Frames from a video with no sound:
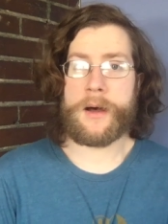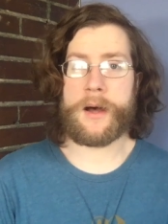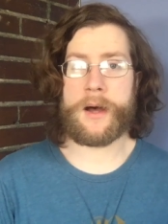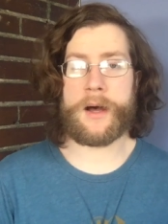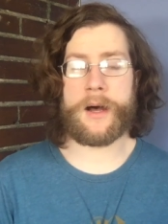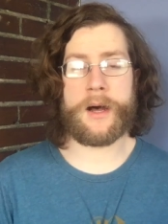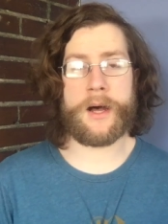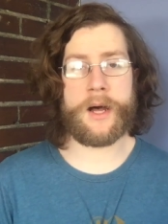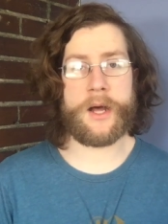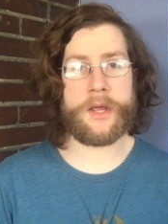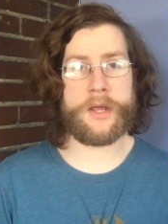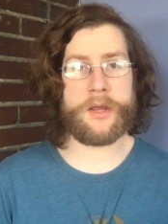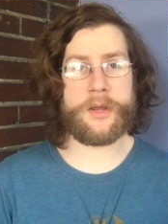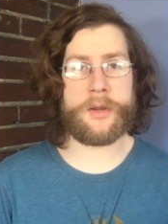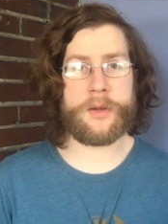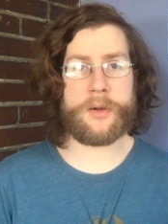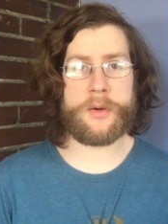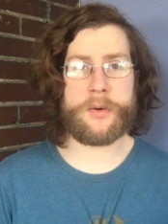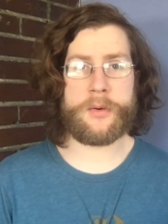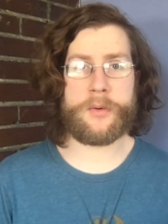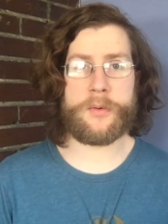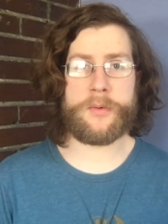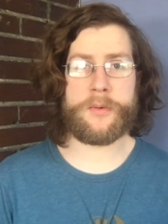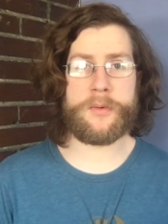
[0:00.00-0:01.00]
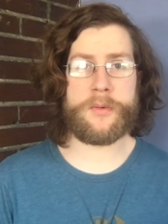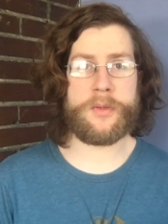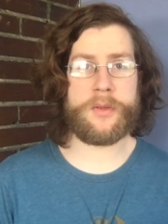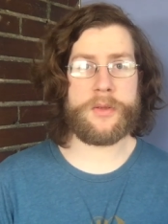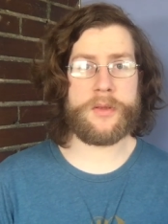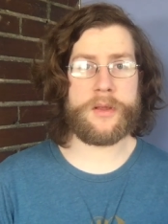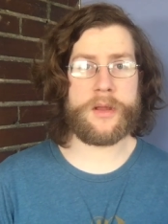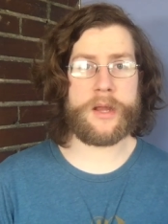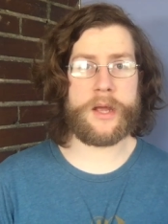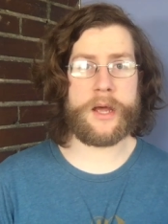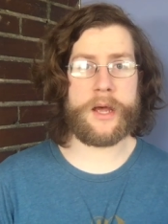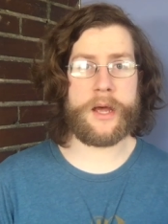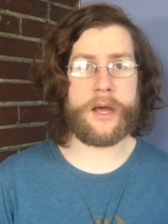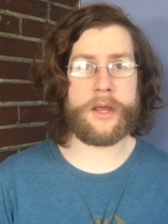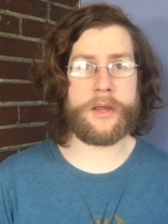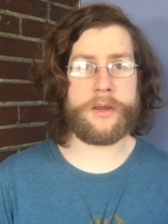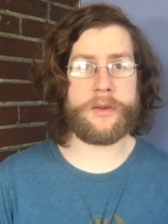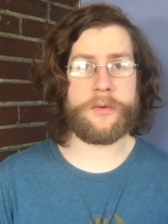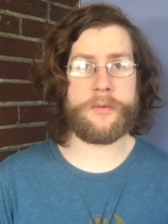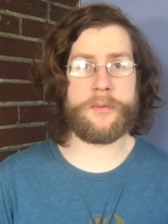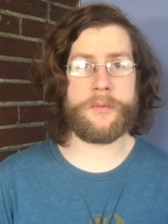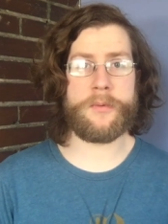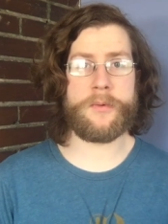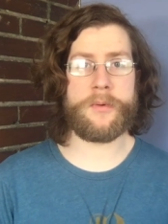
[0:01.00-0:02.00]
uh, you uh,
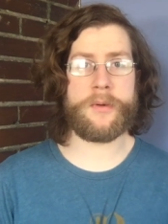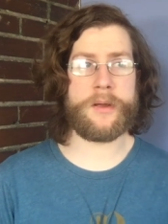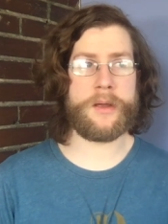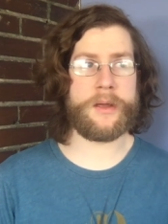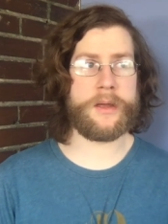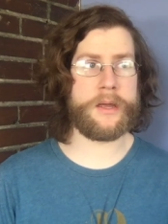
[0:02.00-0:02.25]
you